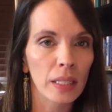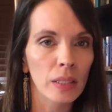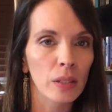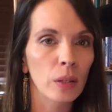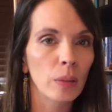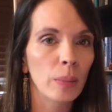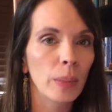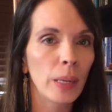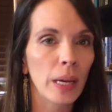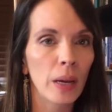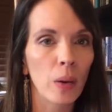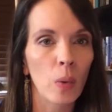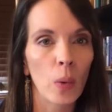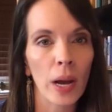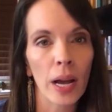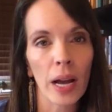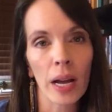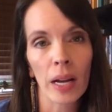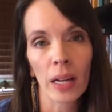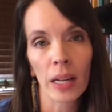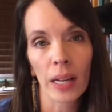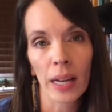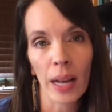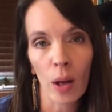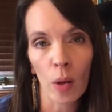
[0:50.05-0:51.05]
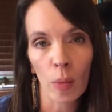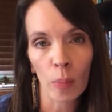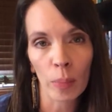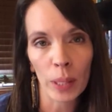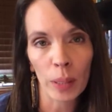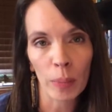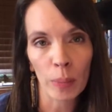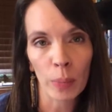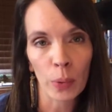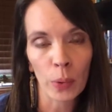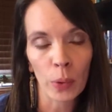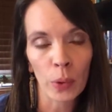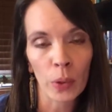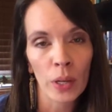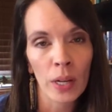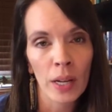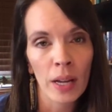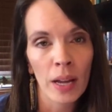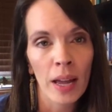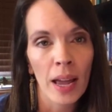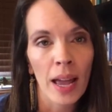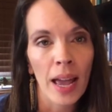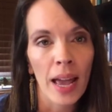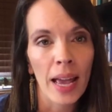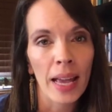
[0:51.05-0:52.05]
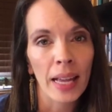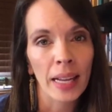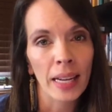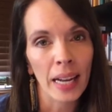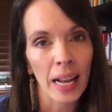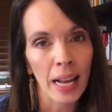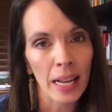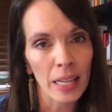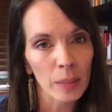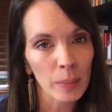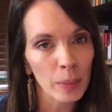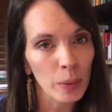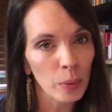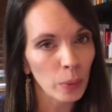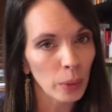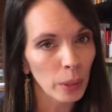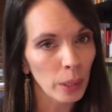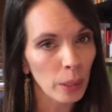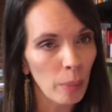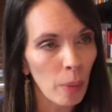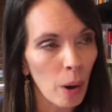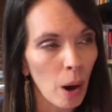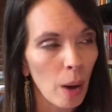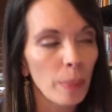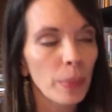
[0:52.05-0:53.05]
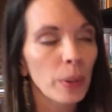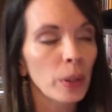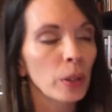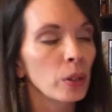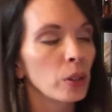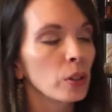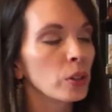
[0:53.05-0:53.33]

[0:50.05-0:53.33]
could be a way I could help people, and it has been really popular.